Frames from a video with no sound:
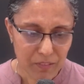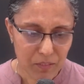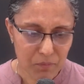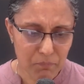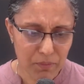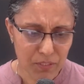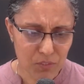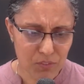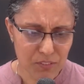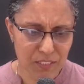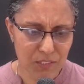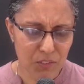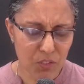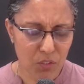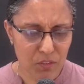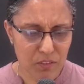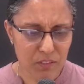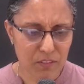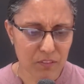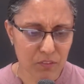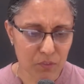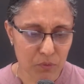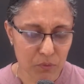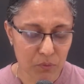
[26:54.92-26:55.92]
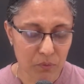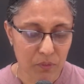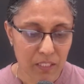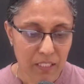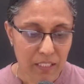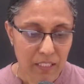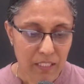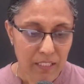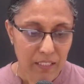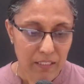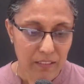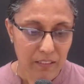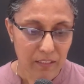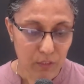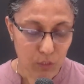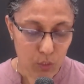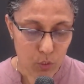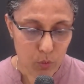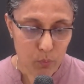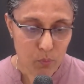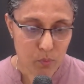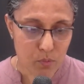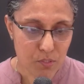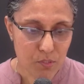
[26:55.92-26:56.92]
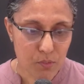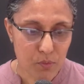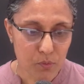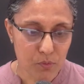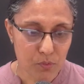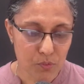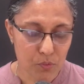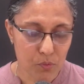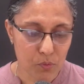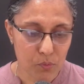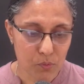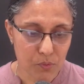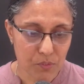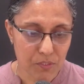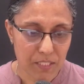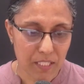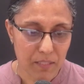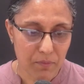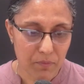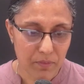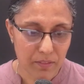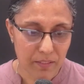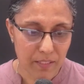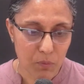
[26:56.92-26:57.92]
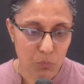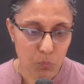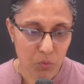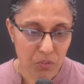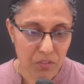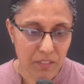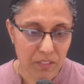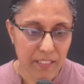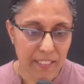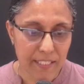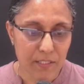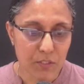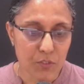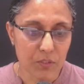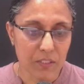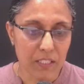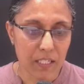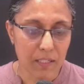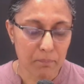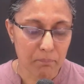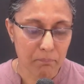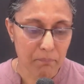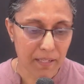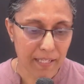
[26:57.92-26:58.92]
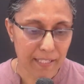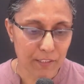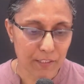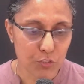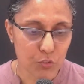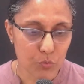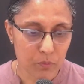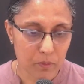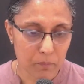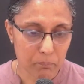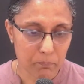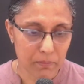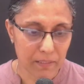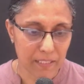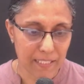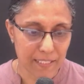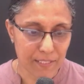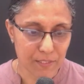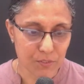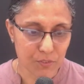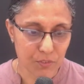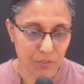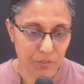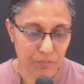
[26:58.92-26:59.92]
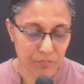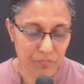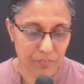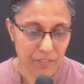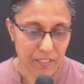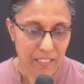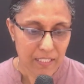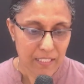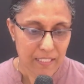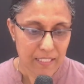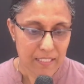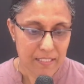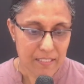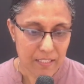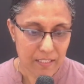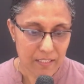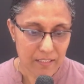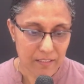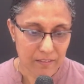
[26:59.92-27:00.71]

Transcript: because in order to uh, close those doors they, they would need to come back to a place of a, uh, a,